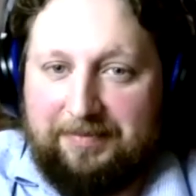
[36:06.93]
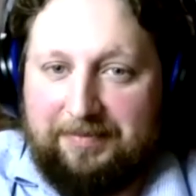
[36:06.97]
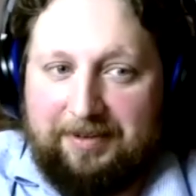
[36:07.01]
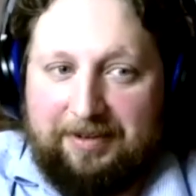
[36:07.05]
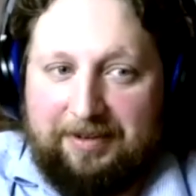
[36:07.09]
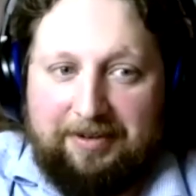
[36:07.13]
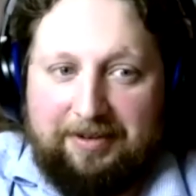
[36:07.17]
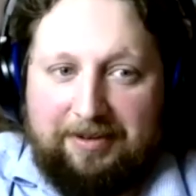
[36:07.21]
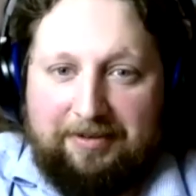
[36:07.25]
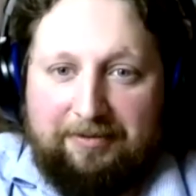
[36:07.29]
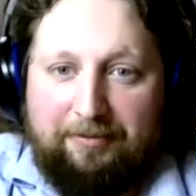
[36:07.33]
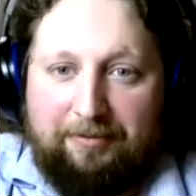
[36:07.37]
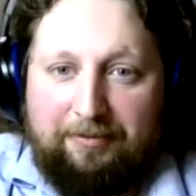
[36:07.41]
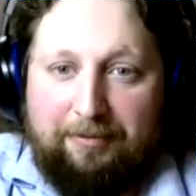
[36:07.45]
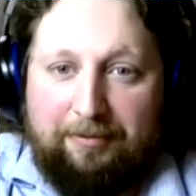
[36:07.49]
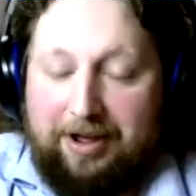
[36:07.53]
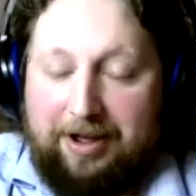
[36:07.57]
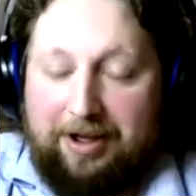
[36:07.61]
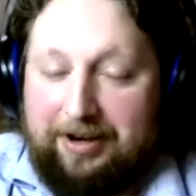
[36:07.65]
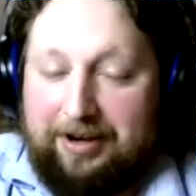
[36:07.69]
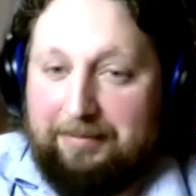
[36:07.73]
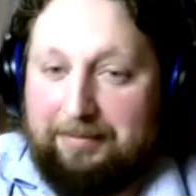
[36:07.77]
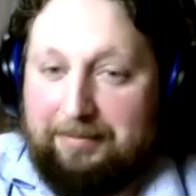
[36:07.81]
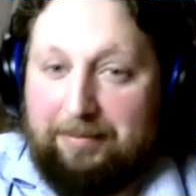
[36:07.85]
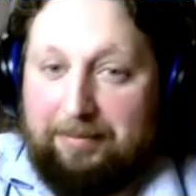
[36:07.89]
One
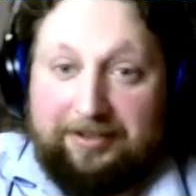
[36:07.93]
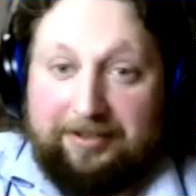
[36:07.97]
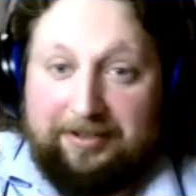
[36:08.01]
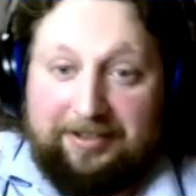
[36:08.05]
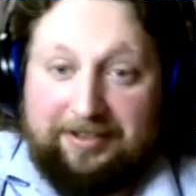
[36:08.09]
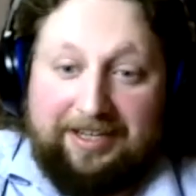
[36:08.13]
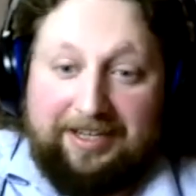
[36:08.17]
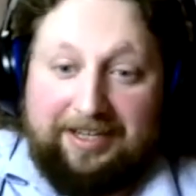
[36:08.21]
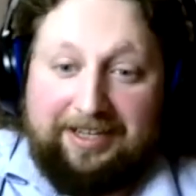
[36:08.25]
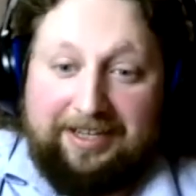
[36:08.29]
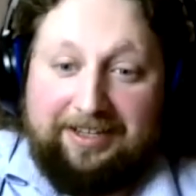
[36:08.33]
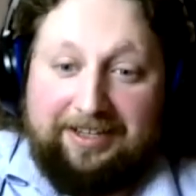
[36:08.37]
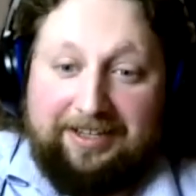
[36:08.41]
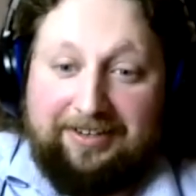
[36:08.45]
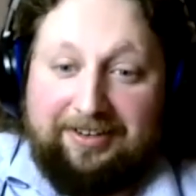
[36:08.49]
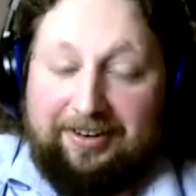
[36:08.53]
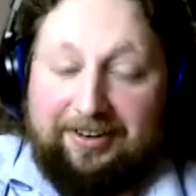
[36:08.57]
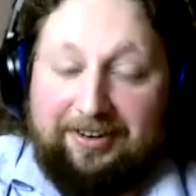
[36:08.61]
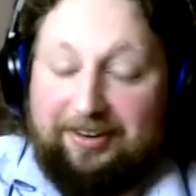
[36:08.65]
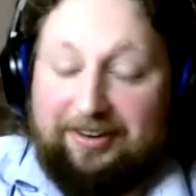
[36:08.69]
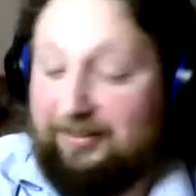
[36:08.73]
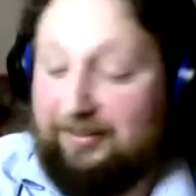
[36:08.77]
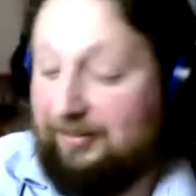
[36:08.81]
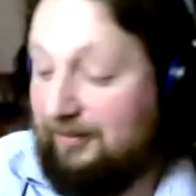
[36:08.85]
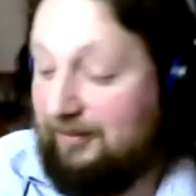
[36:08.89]
in
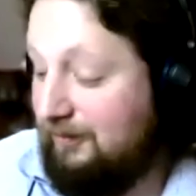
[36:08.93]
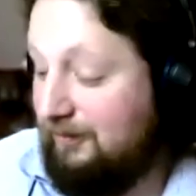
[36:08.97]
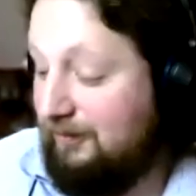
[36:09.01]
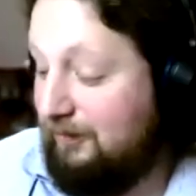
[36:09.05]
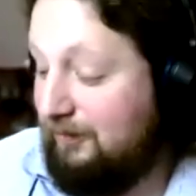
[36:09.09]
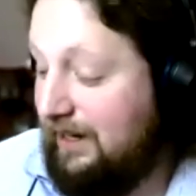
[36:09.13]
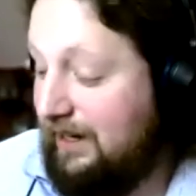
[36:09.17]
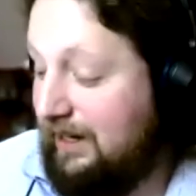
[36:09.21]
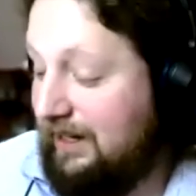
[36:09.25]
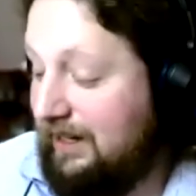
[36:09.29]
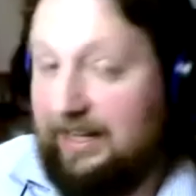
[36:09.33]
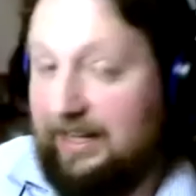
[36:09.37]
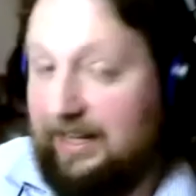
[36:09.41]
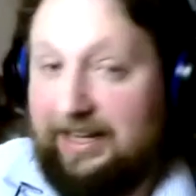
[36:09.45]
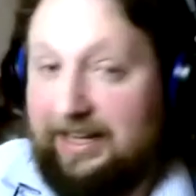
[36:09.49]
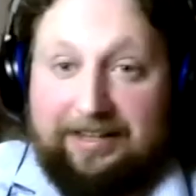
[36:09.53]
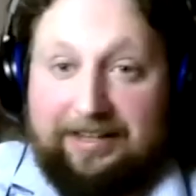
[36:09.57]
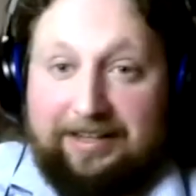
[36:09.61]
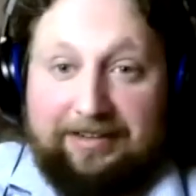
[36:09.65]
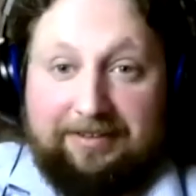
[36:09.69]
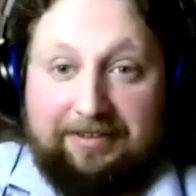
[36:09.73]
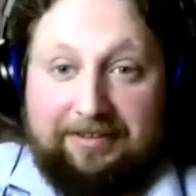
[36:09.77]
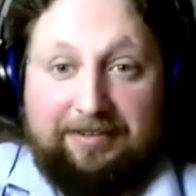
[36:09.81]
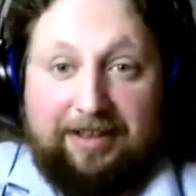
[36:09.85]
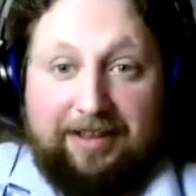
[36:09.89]
particular really
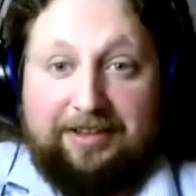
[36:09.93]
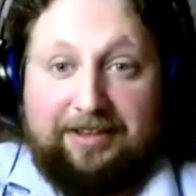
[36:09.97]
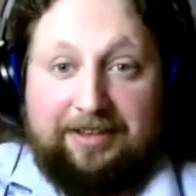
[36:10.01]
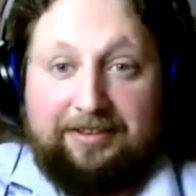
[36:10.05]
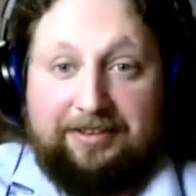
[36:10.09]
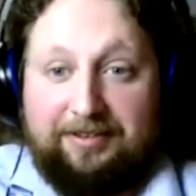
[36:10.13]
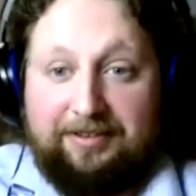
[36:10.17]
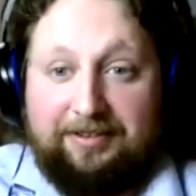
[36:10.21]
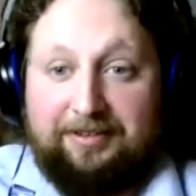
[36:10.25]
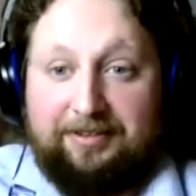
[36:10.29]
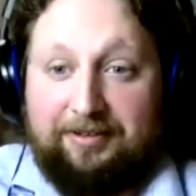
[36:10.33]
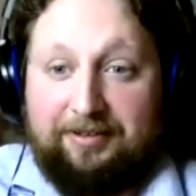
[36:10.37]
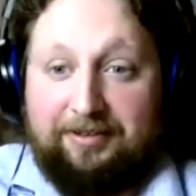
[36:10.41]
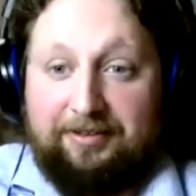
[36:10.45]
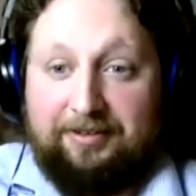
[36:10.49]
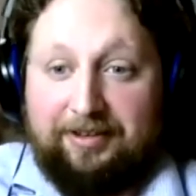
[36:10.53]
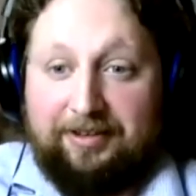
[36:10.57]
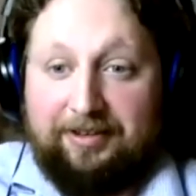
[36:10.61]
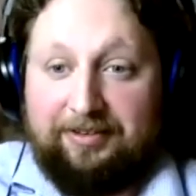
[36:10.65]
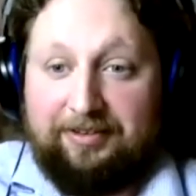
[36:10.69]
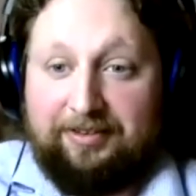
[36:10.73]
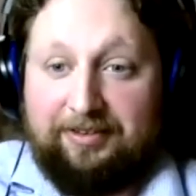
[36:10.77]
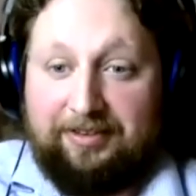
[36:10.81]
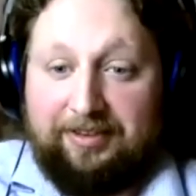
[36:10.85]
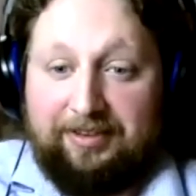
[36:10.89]
likes to do
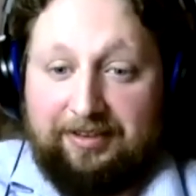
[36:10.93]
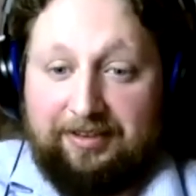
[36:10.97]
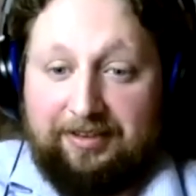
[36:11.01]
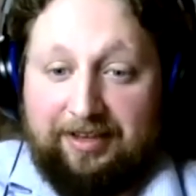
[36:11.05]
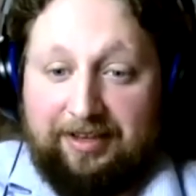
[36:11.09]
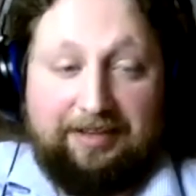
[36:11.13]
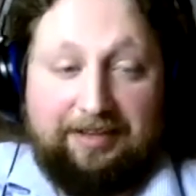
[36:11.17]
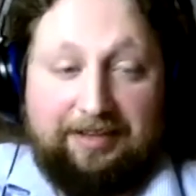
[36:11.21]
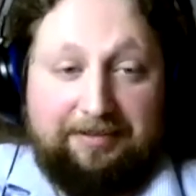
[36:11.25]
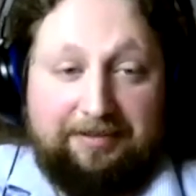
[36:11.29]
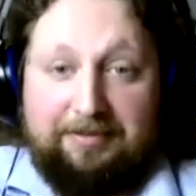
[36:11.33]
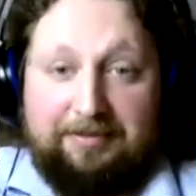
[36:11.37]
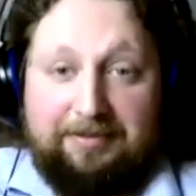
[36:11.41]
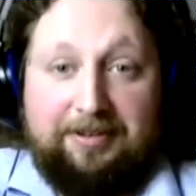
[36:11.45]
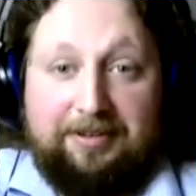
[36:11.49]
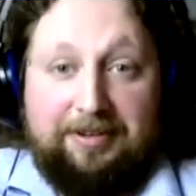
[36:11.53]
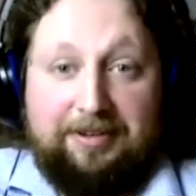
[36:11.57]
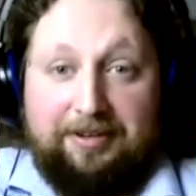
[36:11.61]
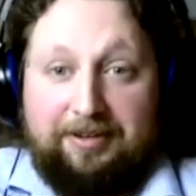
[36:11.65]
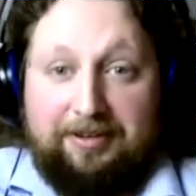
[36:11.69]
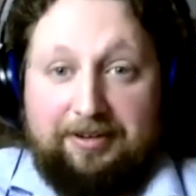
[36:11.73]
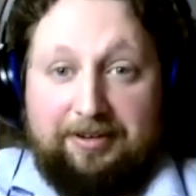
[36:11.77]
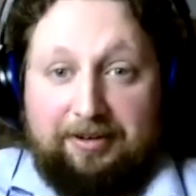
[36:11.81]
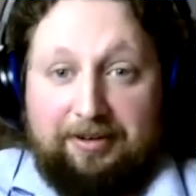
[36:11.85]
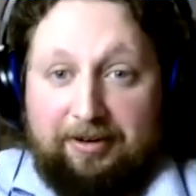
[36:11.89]
this, like
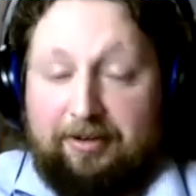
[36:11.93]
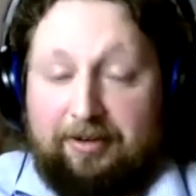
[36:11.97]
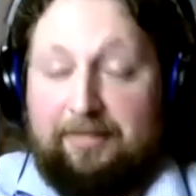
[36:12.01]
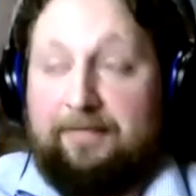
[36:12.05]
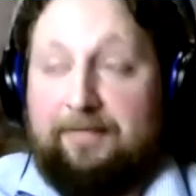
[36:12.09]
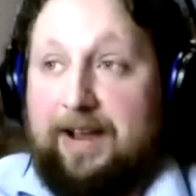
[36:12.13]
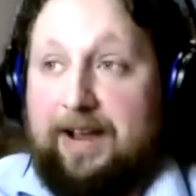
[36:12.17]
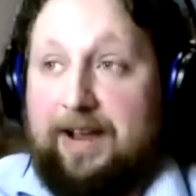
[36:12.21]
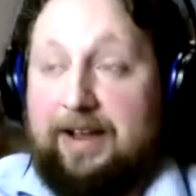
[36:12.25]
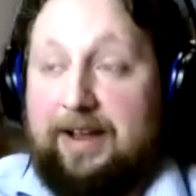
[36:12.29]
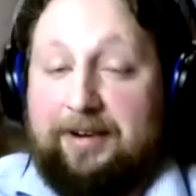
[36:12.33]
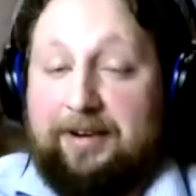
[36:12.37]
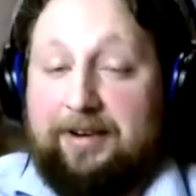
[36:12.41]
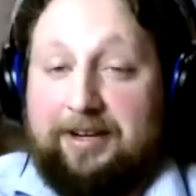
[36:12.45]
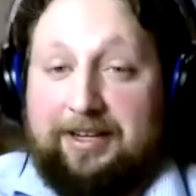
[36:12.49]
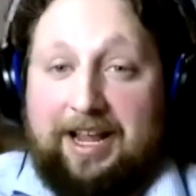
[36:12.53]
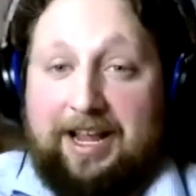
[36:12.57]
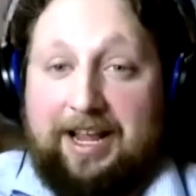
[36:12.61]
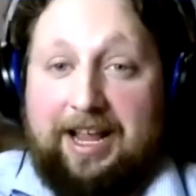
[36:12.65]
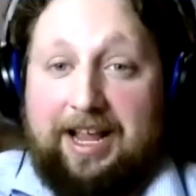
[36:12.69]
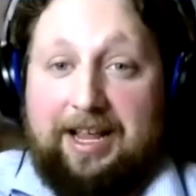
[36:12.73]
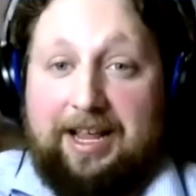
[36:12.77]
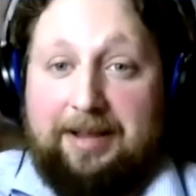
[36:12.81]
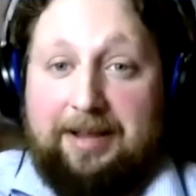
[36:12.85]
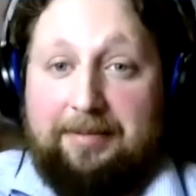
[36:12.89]
her favorite
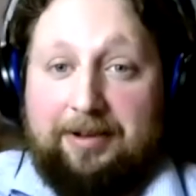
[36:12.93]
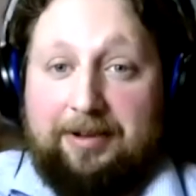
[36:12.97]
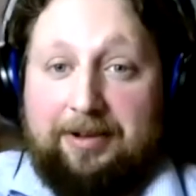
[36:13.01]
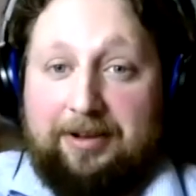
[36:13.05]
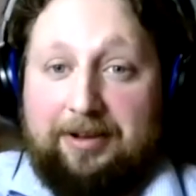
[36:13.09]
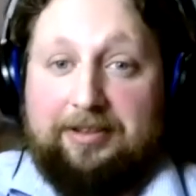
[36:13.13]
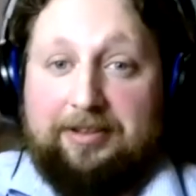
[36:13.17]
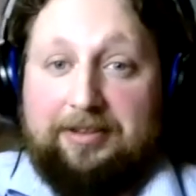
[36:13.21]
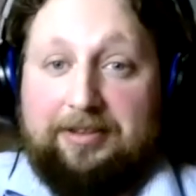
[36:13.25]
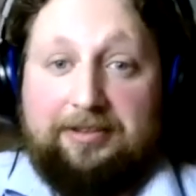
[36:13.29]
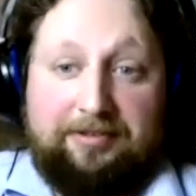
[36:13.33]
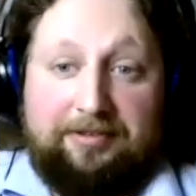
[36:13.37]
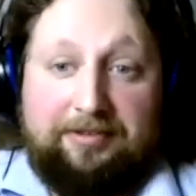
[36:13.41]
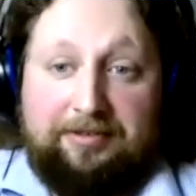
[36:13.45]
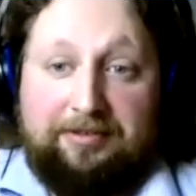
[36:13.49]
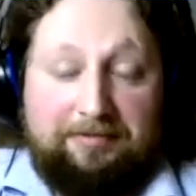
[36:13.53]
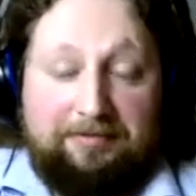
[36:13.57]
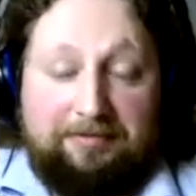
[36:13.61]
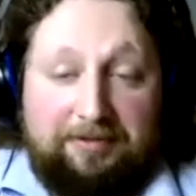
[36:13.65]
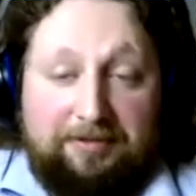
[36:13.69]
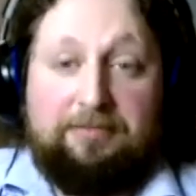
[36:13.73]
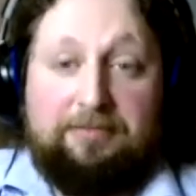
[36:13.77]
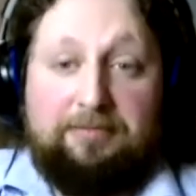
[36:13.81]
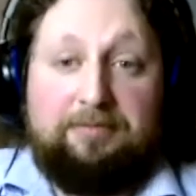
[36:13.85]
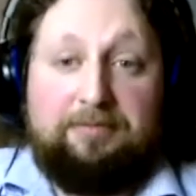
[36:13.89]
game is,
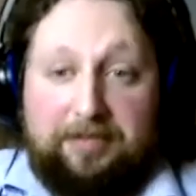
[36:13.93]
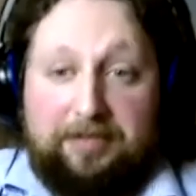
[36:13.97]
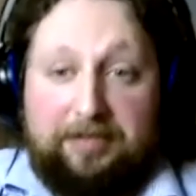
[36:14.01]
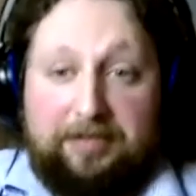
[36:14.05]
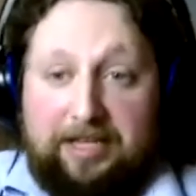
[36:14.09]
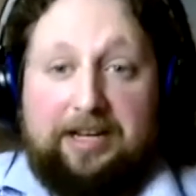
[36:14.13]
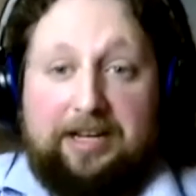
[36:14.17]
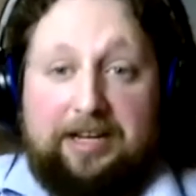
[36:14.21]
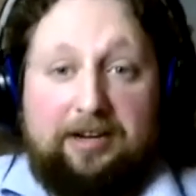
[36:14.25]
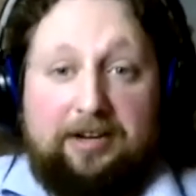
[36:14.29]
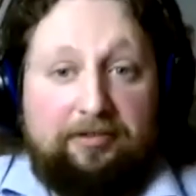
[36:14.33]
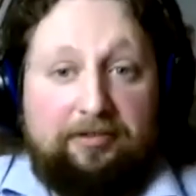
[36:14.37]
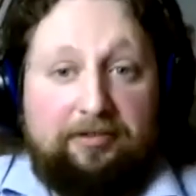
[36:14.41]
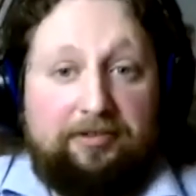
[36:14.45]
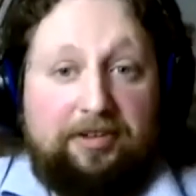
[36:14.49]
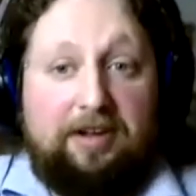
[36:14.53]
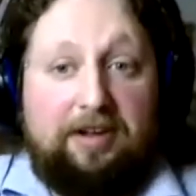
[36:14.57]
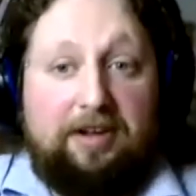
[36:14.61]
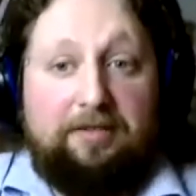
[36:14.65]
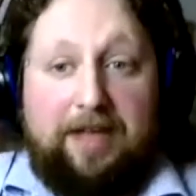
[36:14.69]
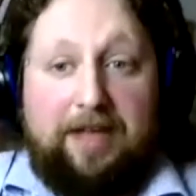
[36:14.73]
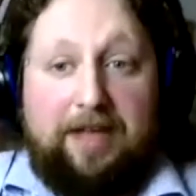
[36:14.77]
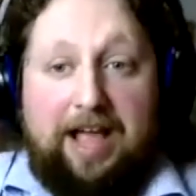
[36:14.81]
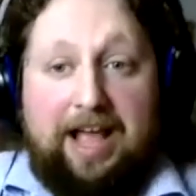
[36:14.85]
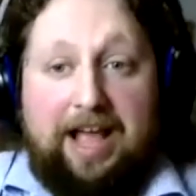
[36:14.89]
getting herself
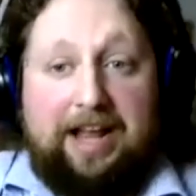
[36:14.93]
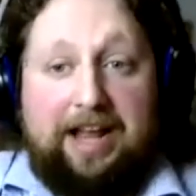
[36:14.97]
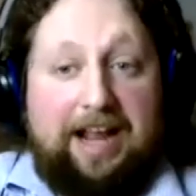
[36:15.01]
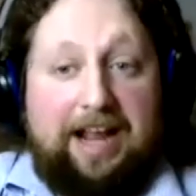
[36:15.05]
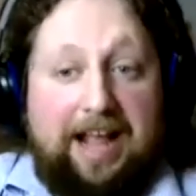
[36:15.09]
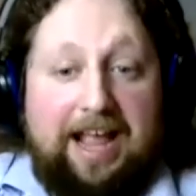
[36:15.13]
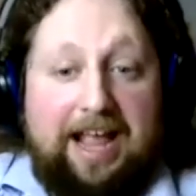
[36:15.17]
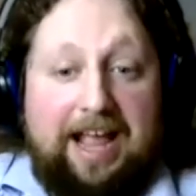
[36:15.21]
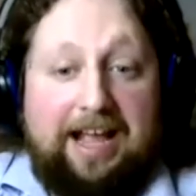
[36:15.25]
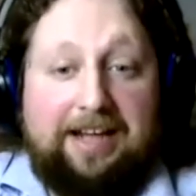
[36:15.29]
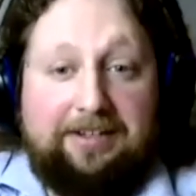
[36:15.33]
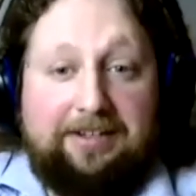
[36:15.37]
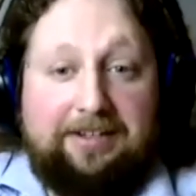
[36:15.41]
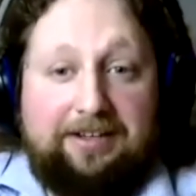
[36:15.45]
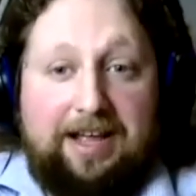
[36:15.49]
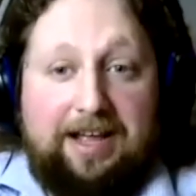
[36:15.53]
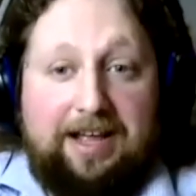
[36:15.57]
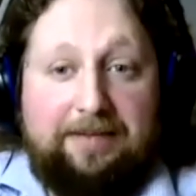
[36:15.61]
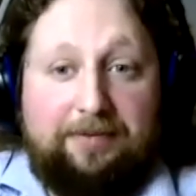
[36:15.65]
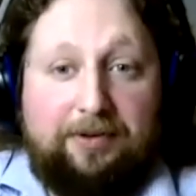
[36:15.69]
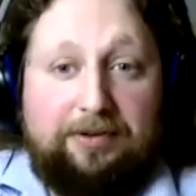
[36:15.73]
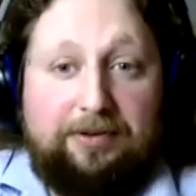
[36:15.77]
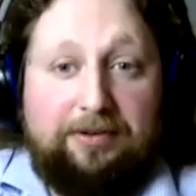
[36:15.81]
at hand level,